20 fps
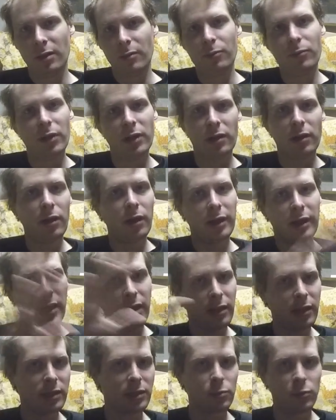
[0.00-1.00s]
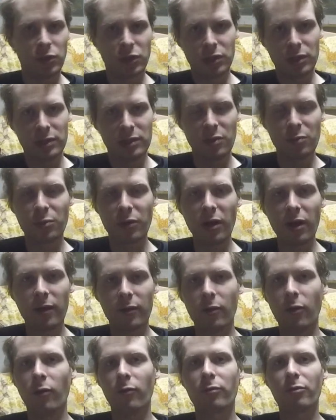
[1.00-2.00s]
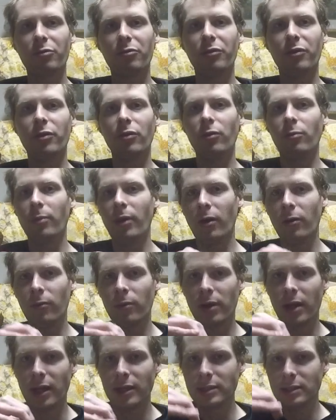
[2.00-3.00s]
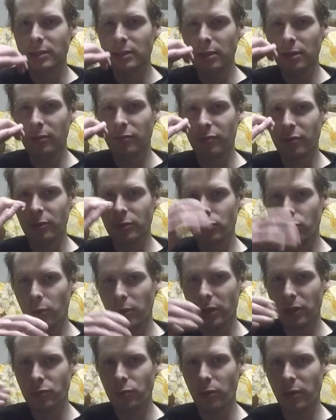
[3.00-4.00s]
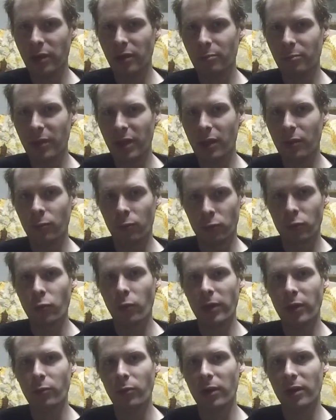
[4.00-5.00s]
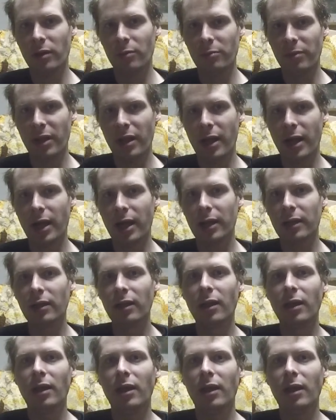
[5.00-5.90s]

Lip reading: But again, this was just a broad overview about what I see for 2020 and 2021 and beyond,